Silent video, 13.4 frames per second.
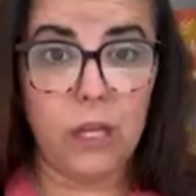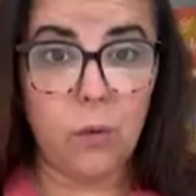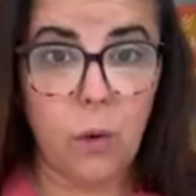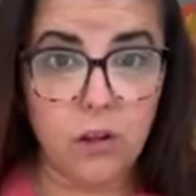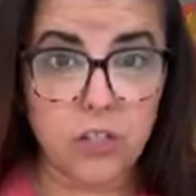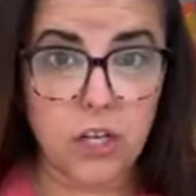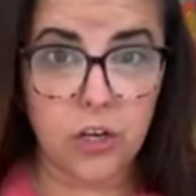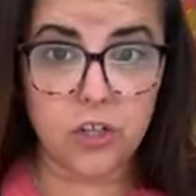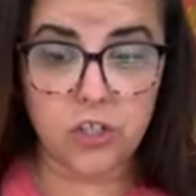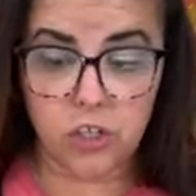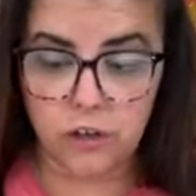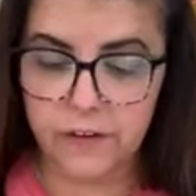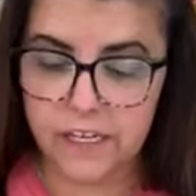really well to your
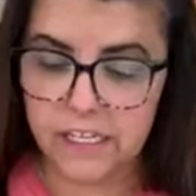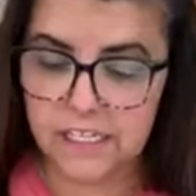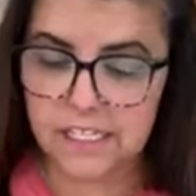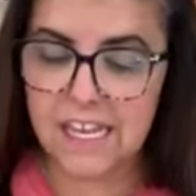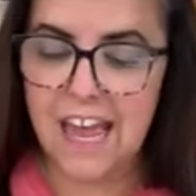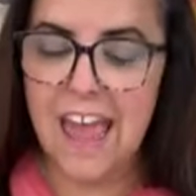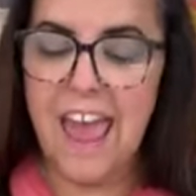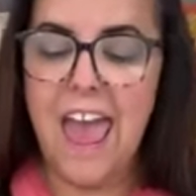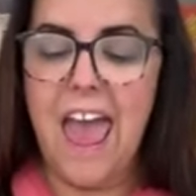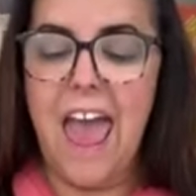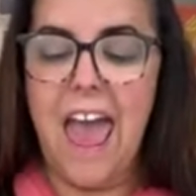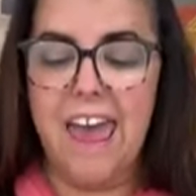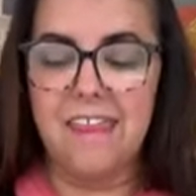surface,
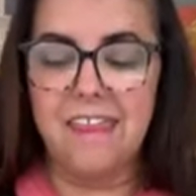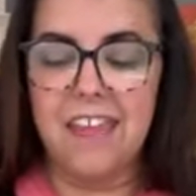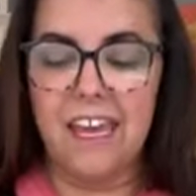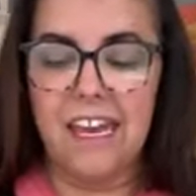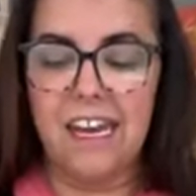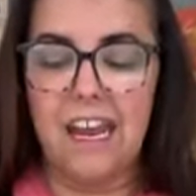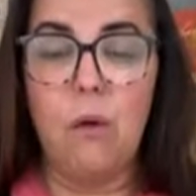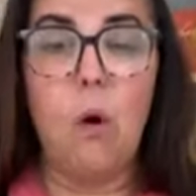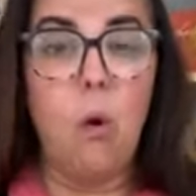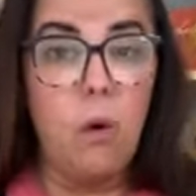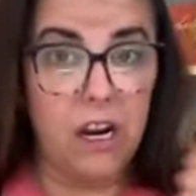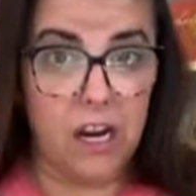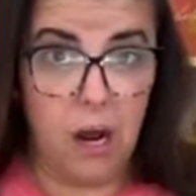and then it
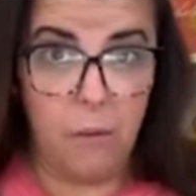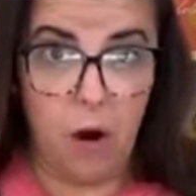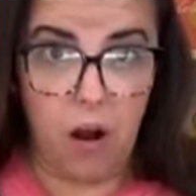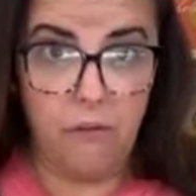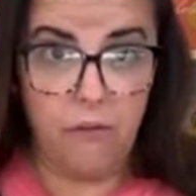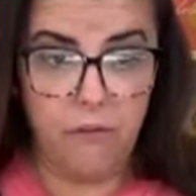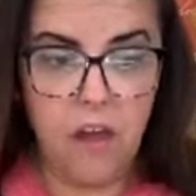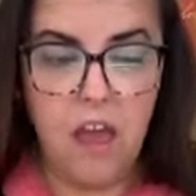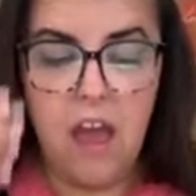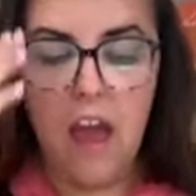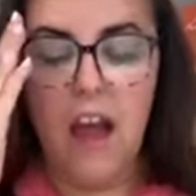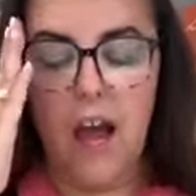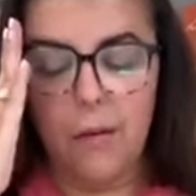won't want to come off.
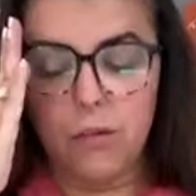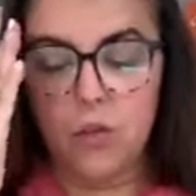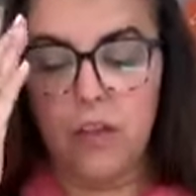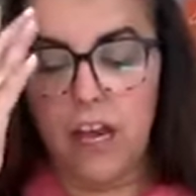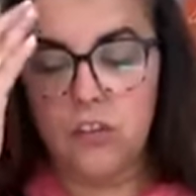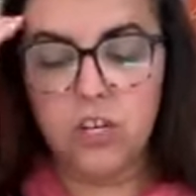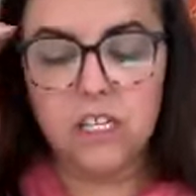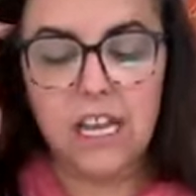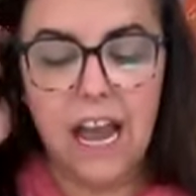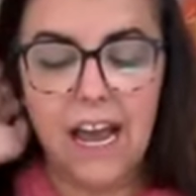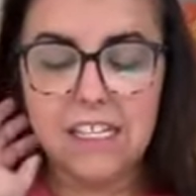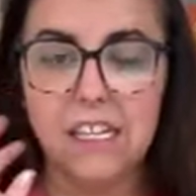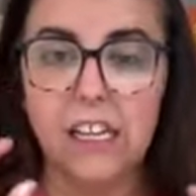So that just
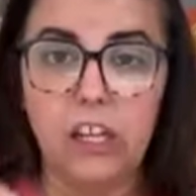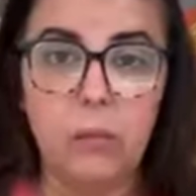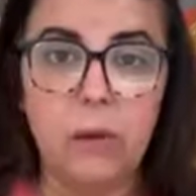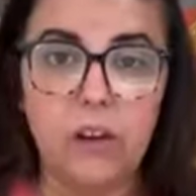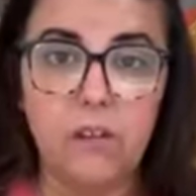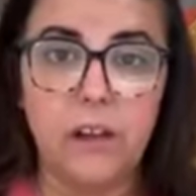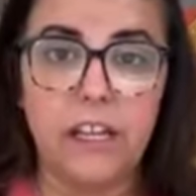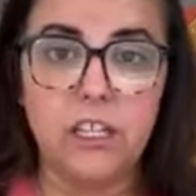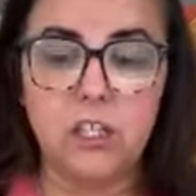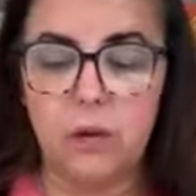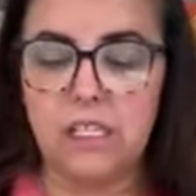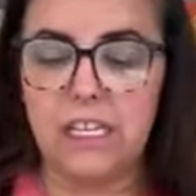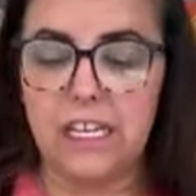adds a little bit of lint
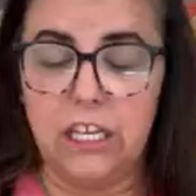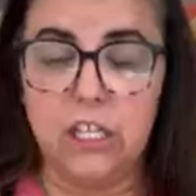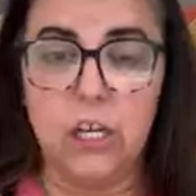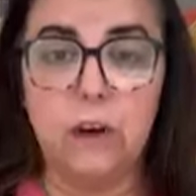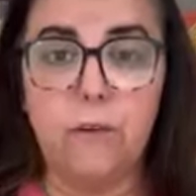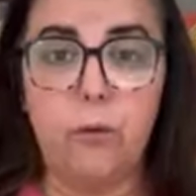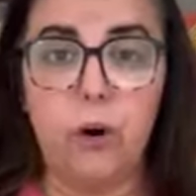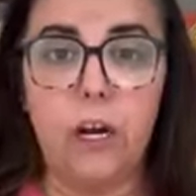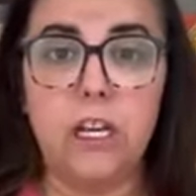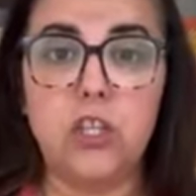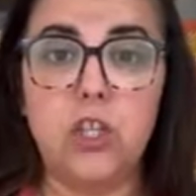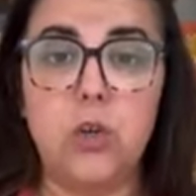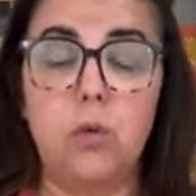so it's easier for
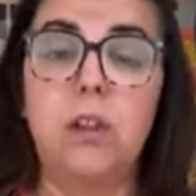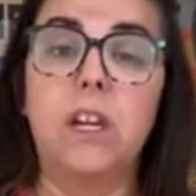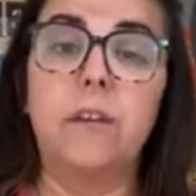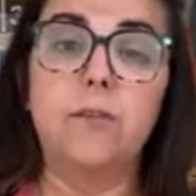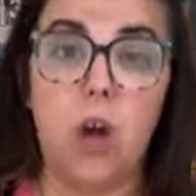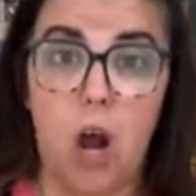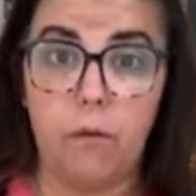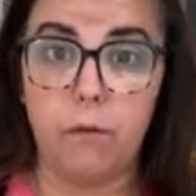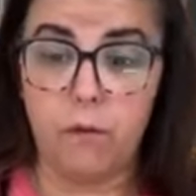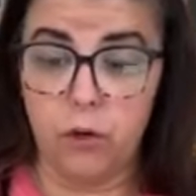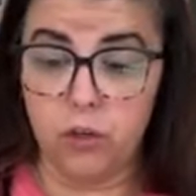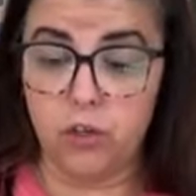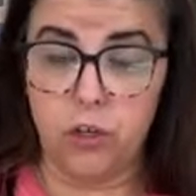it to lift off
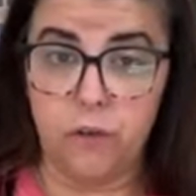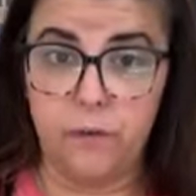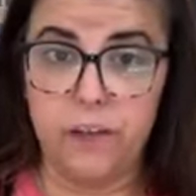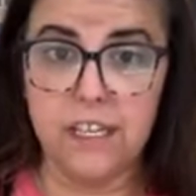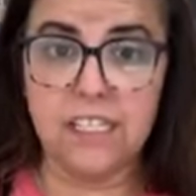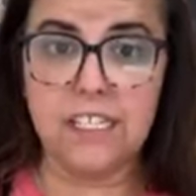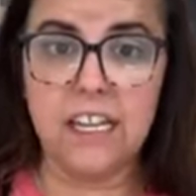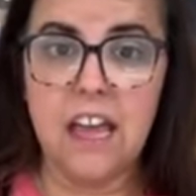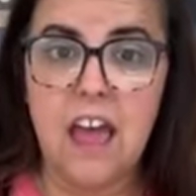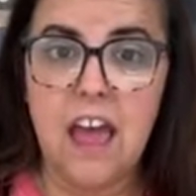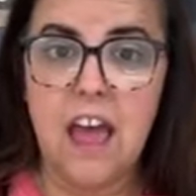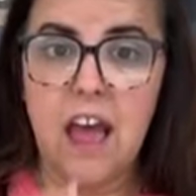of your surface,